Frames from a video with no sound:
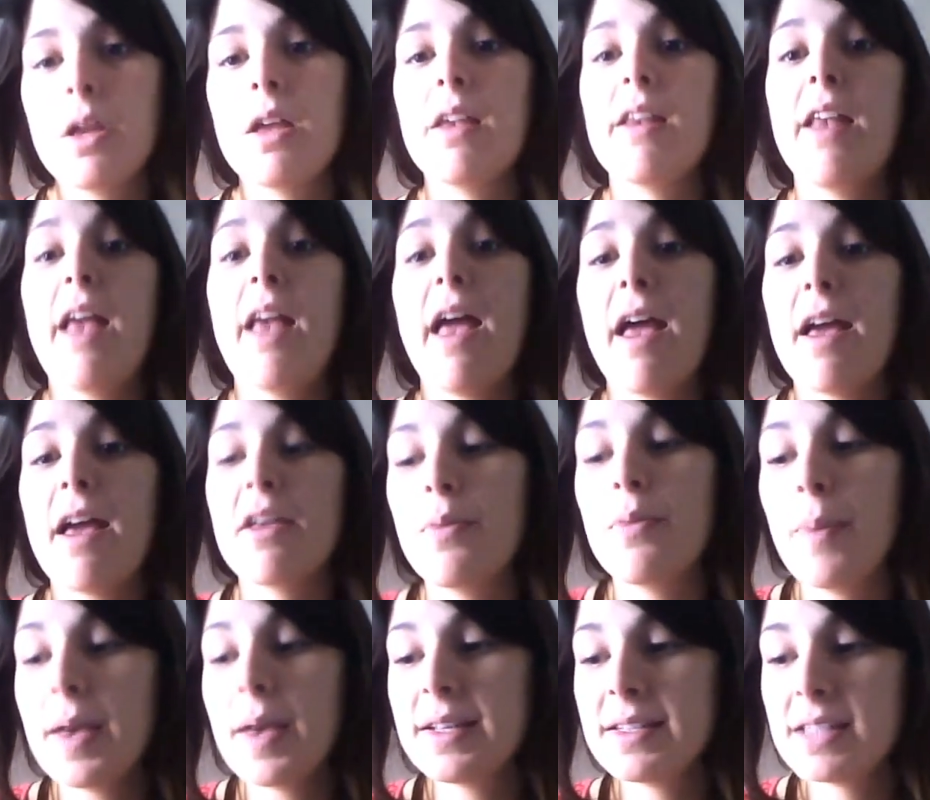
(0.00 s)
And
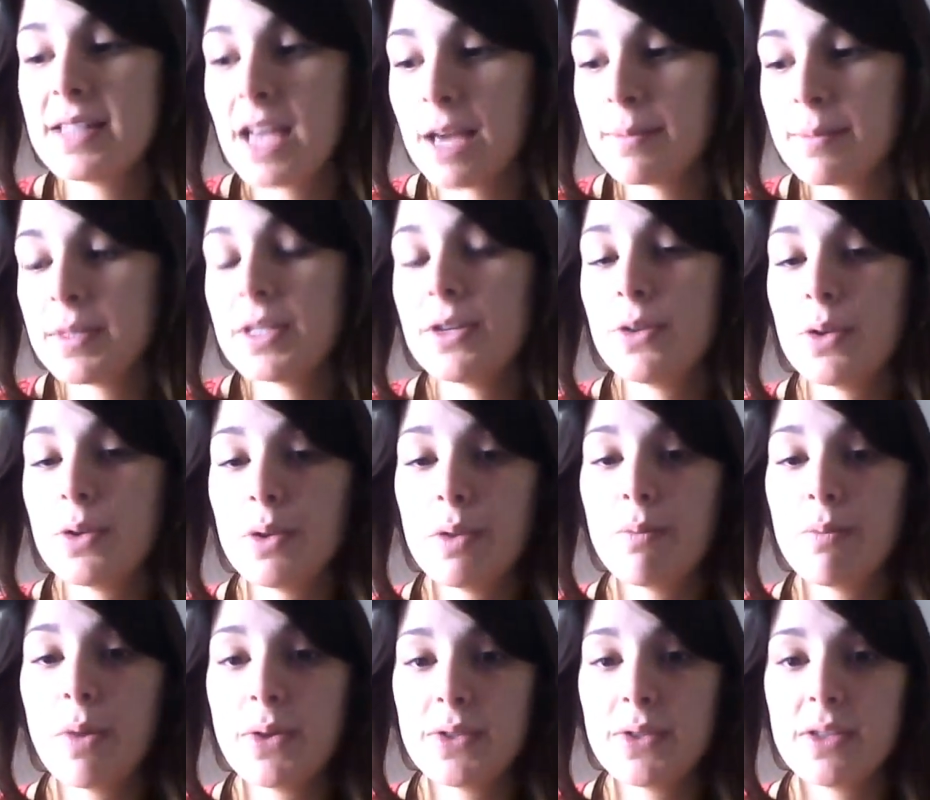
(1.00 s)
the best time to do
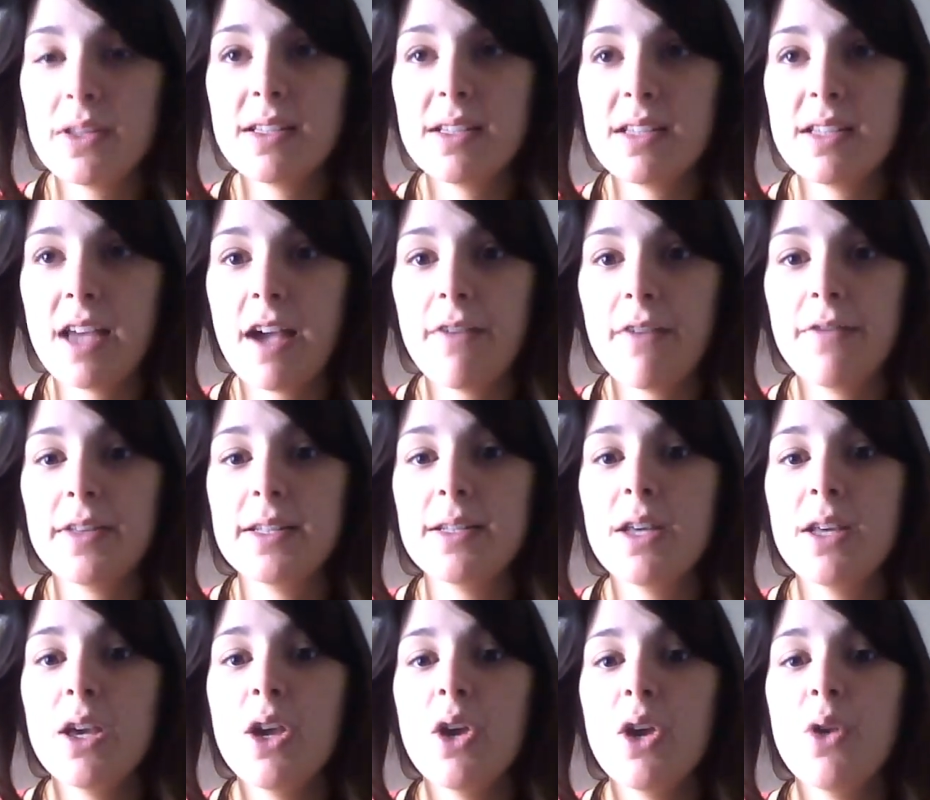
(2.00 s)
most of this stuff
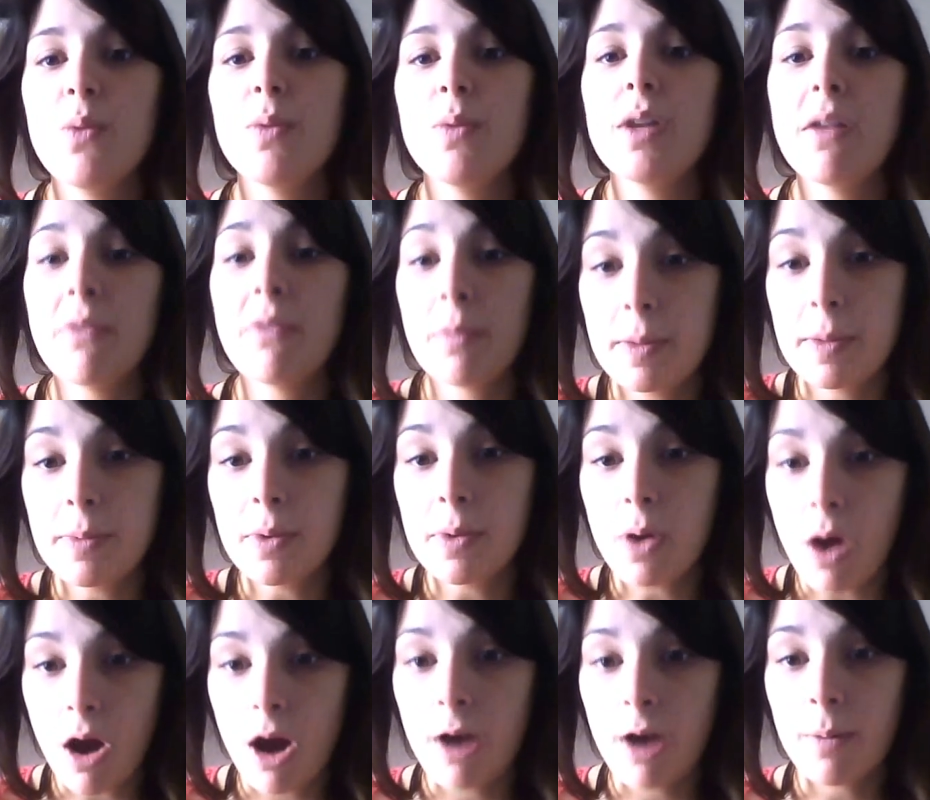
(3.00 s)
is whenever
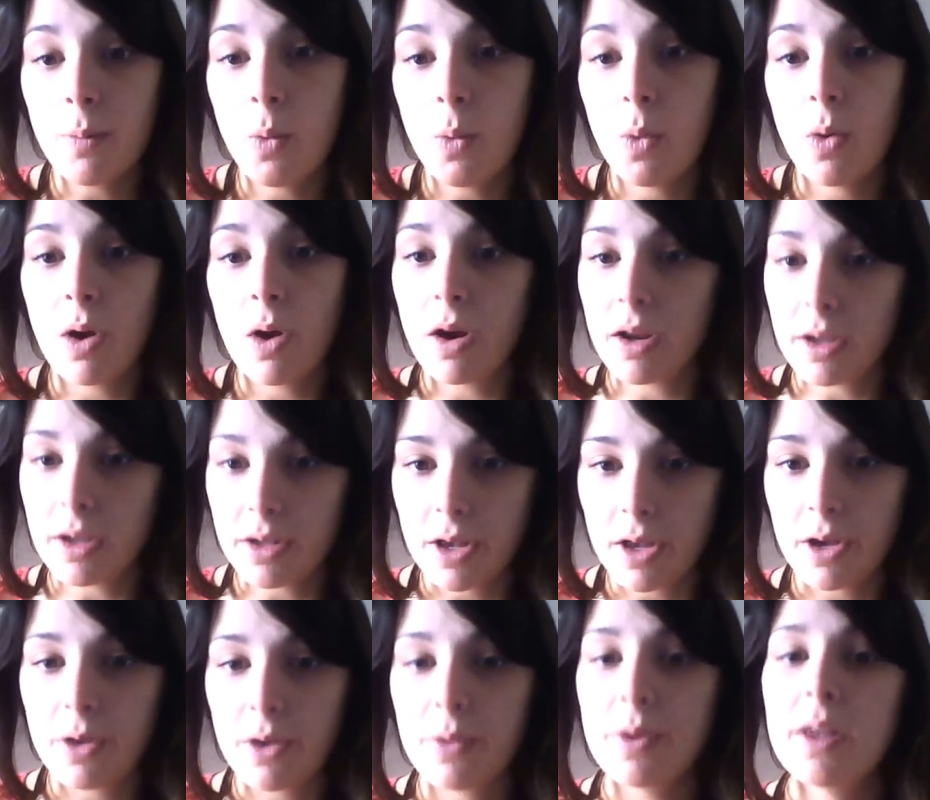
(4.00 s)
people are
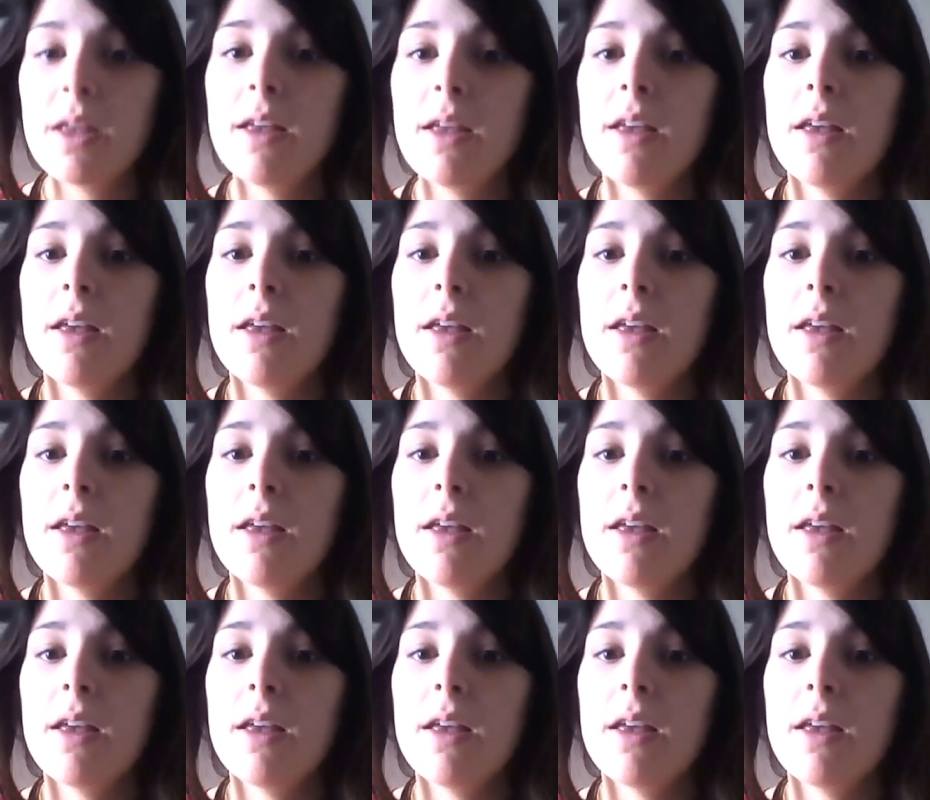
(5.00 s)
more,